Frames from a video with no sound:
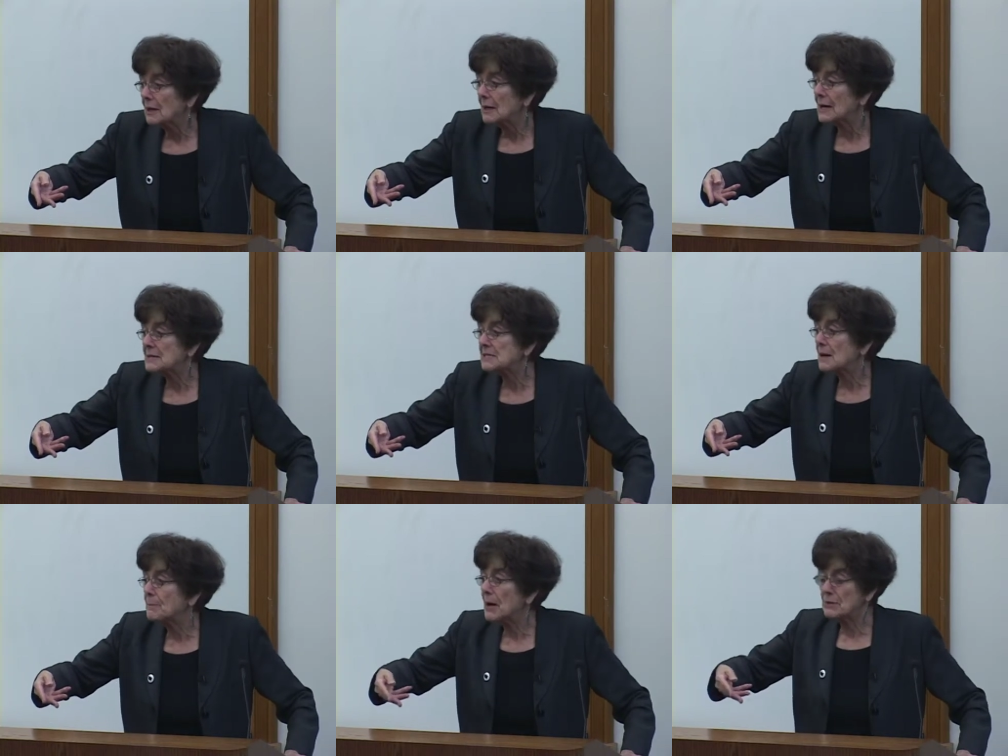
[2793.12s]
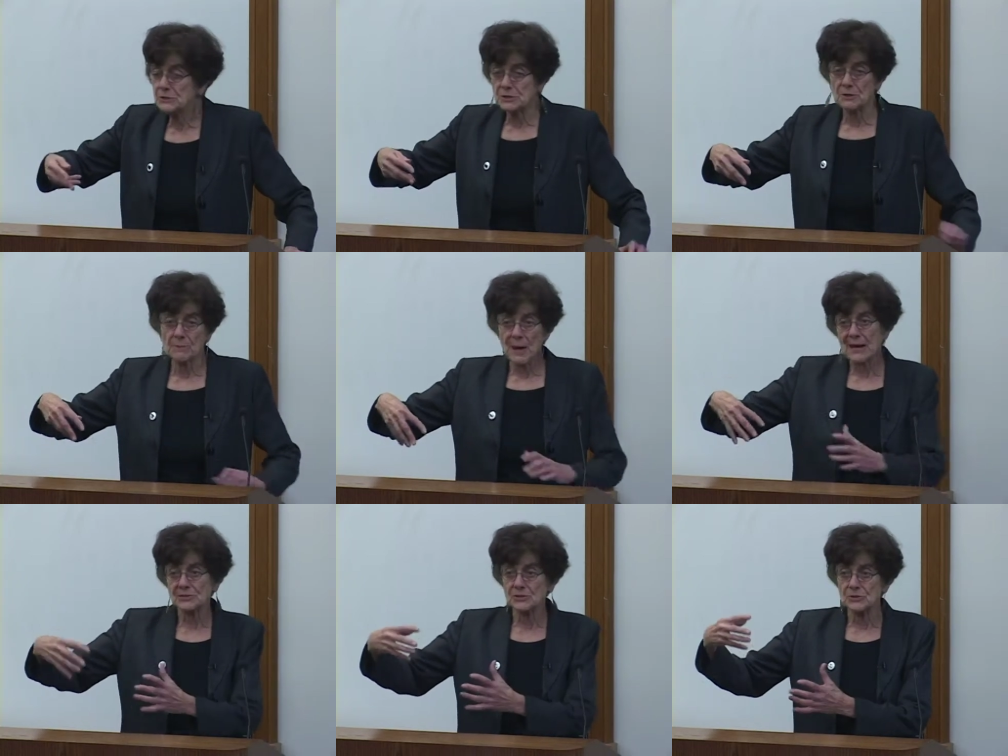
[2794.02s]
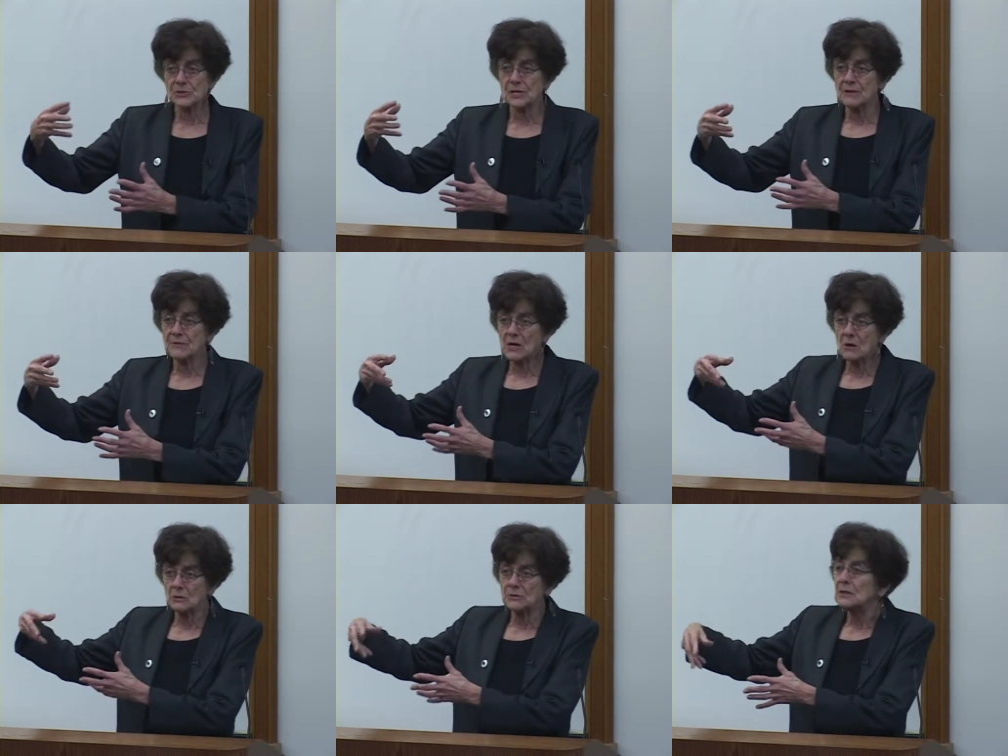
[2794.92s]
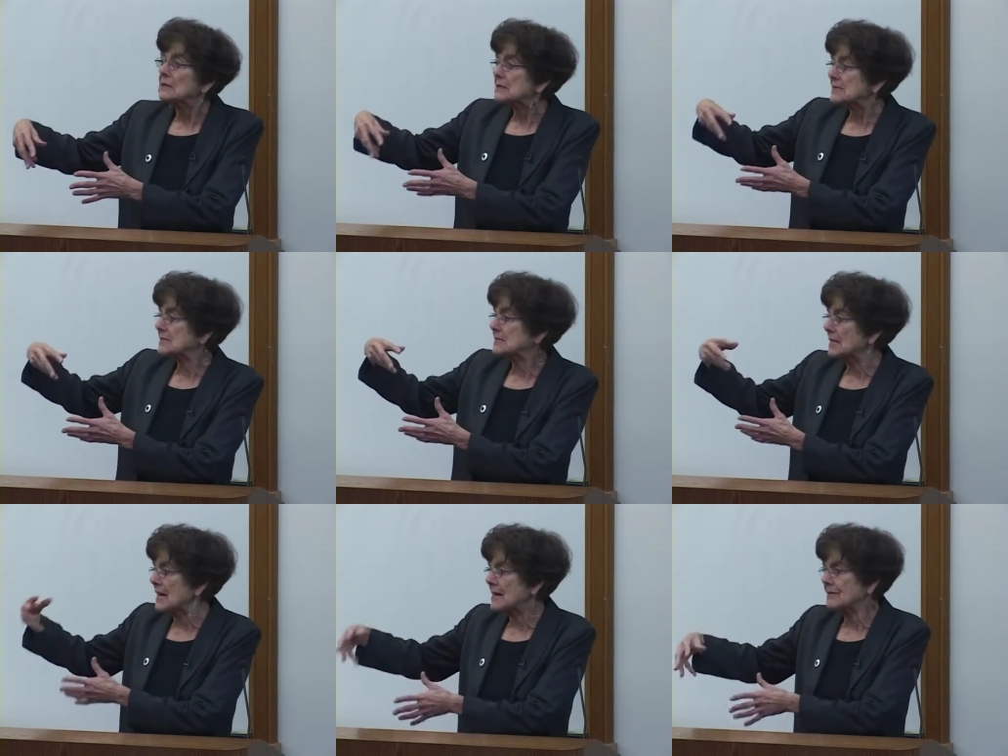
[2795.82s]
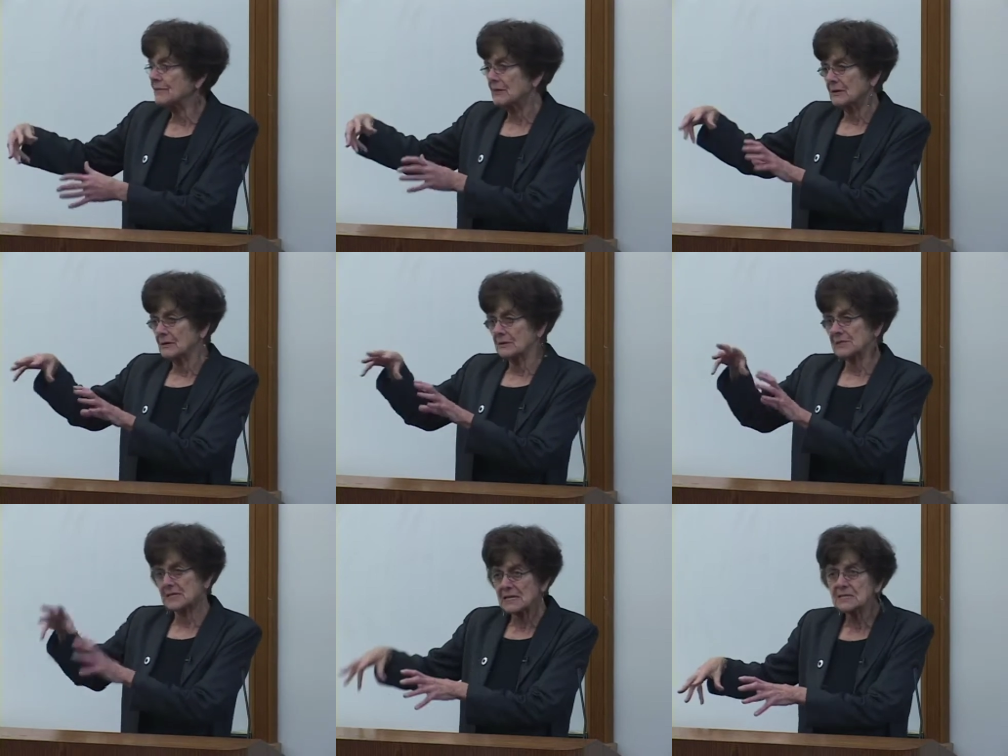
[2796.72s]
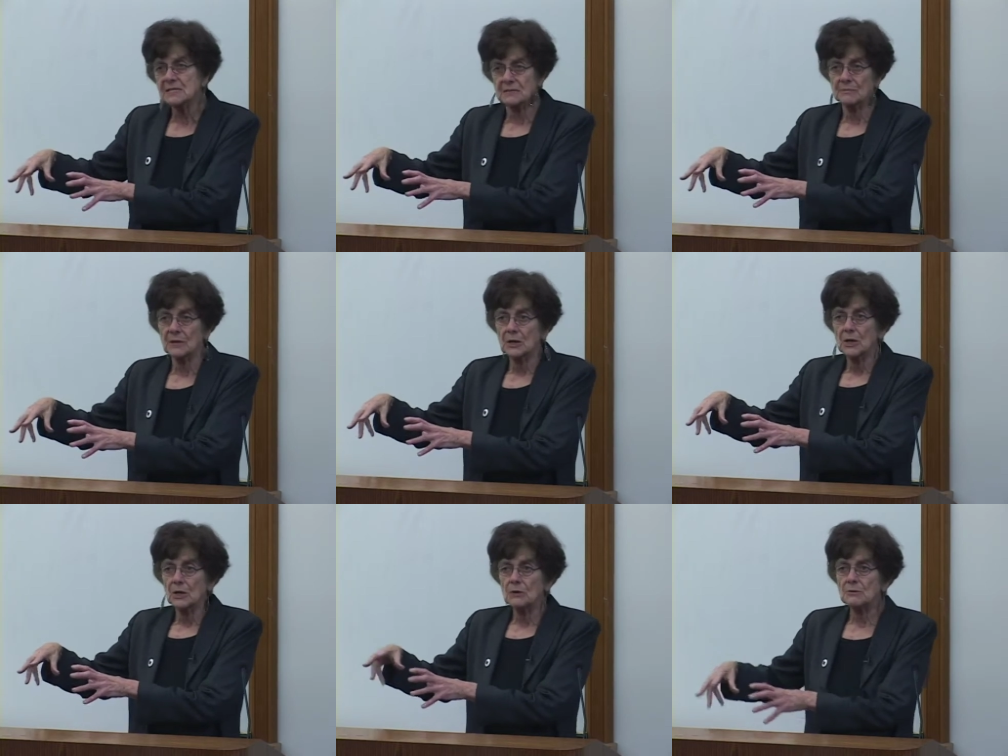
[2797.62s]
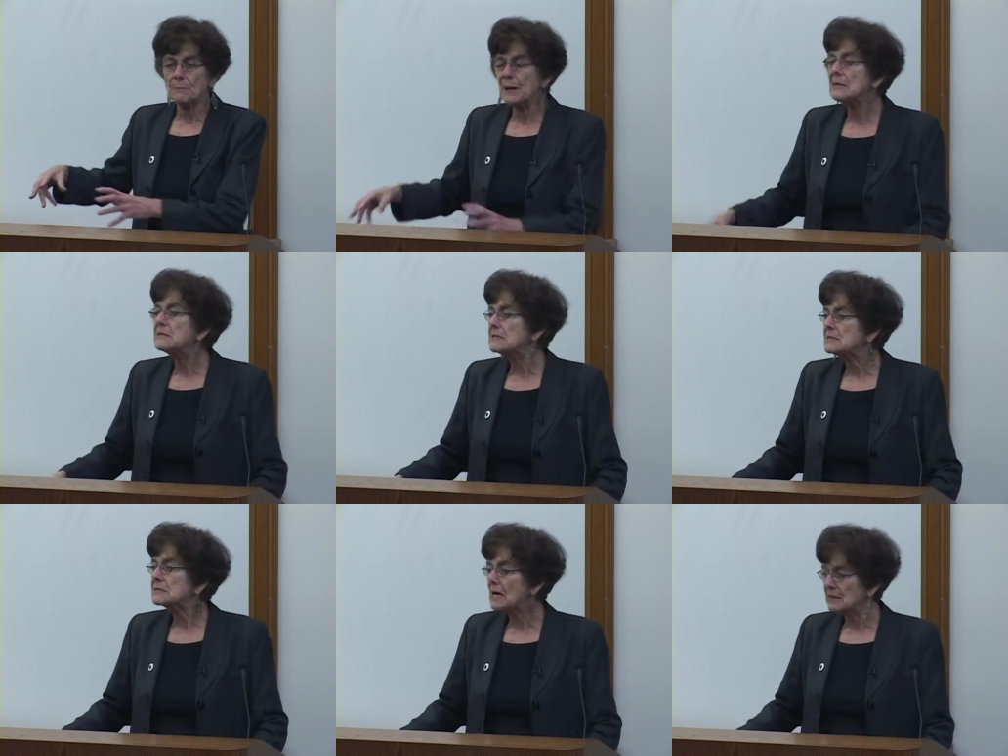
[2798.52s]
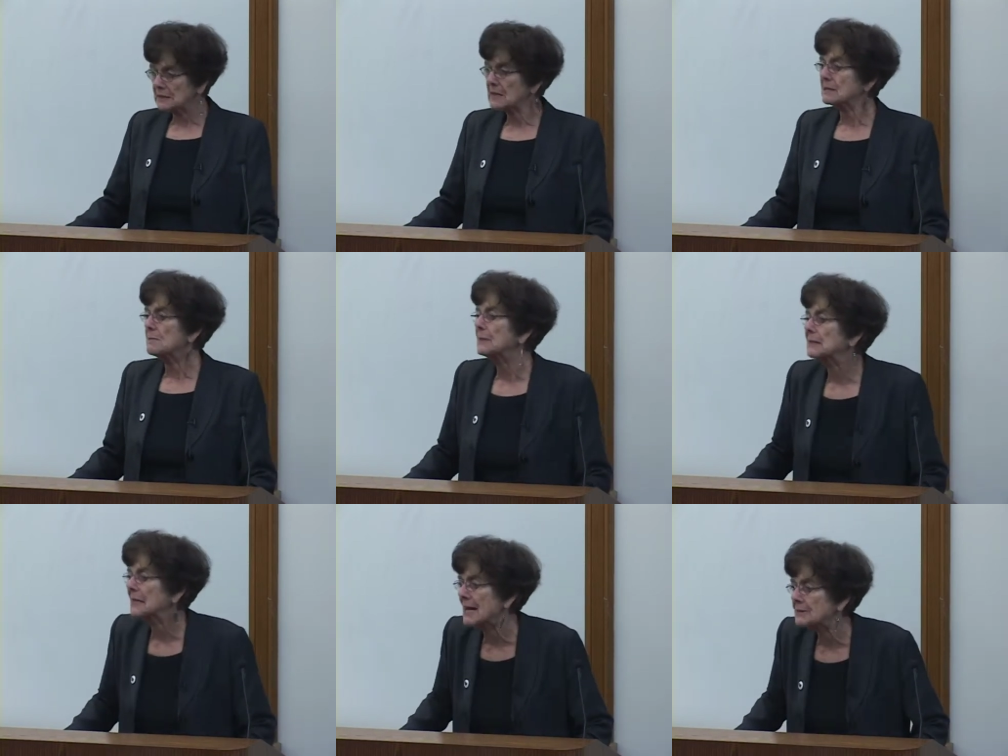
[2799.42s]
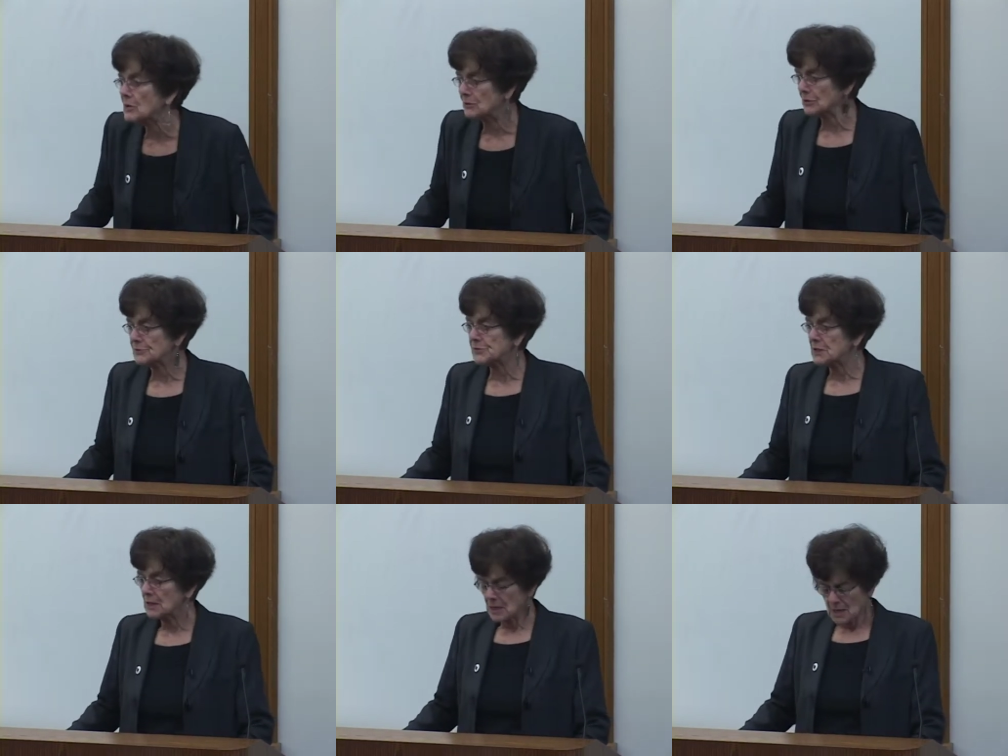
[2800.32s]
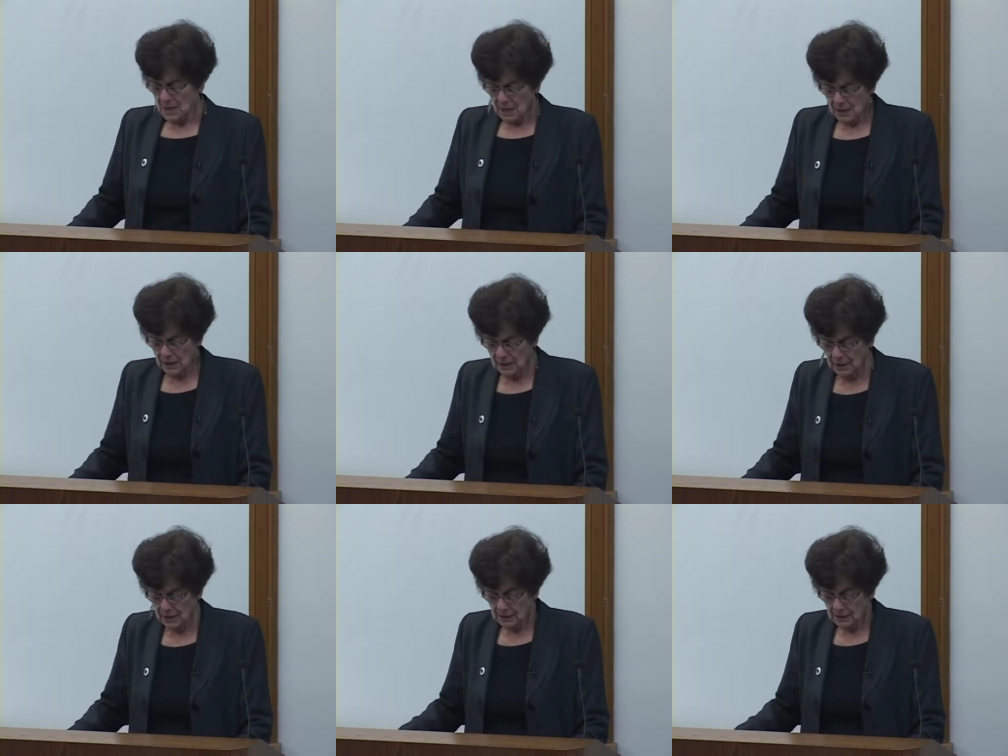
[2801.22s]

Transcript: as opposed to the pastors in the old slave system who depended entirely on the big landowners. Uh,